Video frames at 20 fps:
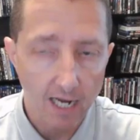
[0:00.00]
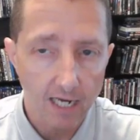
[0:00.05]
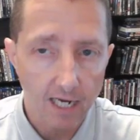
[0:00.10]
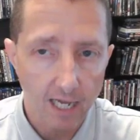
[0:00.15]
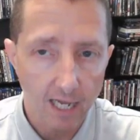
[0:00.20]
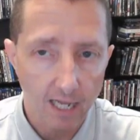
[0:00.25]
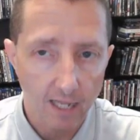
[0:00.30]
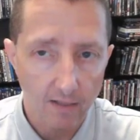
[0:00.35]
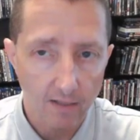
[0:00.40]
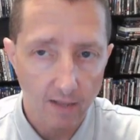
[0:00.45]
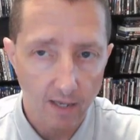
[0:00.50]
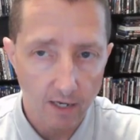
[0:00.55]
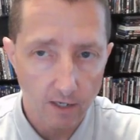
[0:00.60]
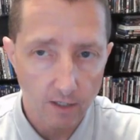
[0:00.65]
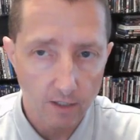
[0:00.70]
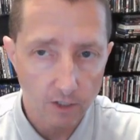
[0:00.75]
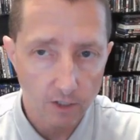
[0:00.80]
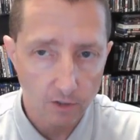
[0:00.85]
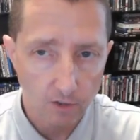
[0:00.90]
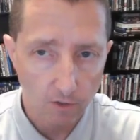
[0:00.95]
and they
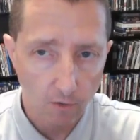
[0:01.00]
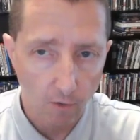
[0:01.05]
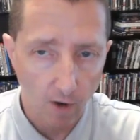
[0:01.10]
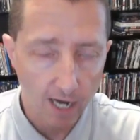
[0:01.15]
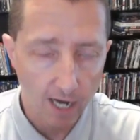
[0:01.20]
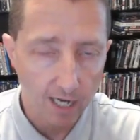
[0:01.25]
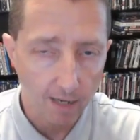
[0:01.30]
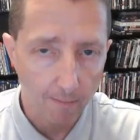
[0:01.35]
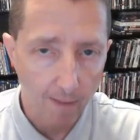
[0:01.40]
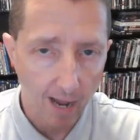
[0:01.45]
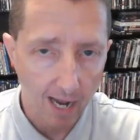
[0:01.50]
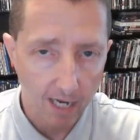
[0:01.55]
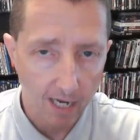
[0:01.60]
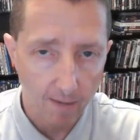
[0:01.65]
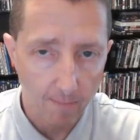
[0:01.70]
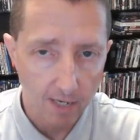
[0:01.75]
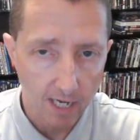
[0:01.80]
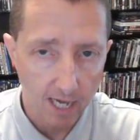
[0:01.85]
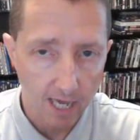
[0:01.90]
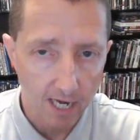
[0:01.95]
cranked it back
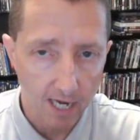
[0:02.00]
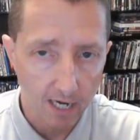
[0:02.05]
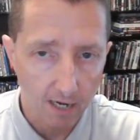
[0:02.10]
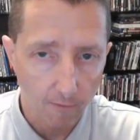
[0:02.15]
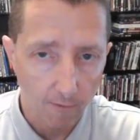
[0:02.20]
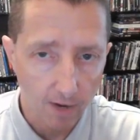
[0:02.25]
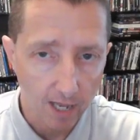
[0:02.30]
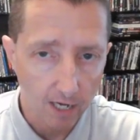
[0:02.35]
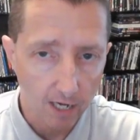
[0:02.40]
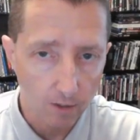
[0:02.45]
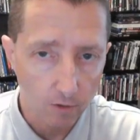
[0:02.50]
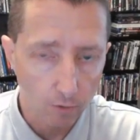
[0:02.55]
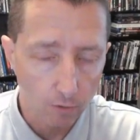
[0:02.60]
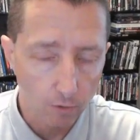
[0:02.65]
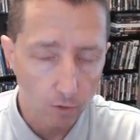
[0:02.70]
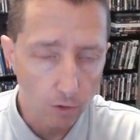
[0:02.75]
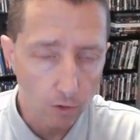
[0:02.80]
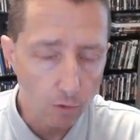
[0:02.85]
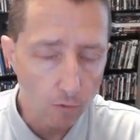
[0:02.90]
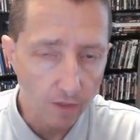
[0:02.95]
up again, and it ran until
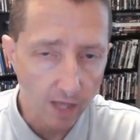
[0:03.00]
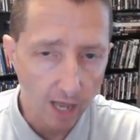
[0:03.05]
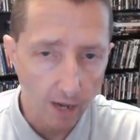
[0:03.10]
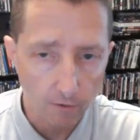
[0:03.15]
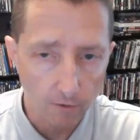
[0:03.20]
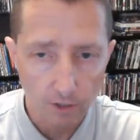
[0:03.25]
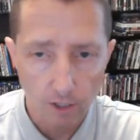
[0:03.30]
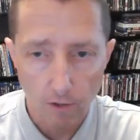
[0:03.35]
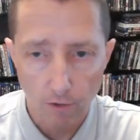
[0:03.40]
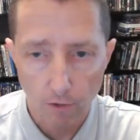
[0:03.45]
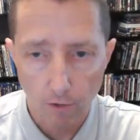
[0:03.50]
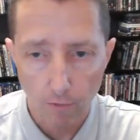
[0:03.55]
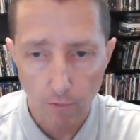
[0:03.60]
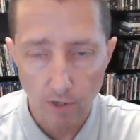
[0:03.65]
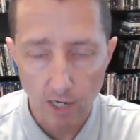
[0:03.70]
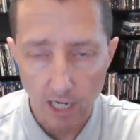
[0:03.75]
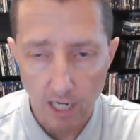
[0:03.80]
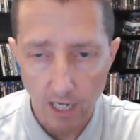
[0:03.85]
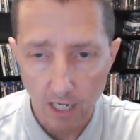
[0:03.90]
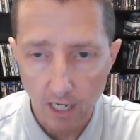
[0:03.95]

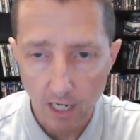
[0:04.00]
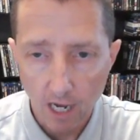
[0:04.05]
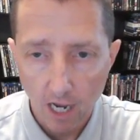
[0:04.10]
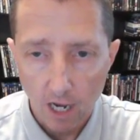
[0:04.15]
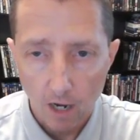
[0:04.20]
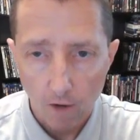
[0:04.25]
2003,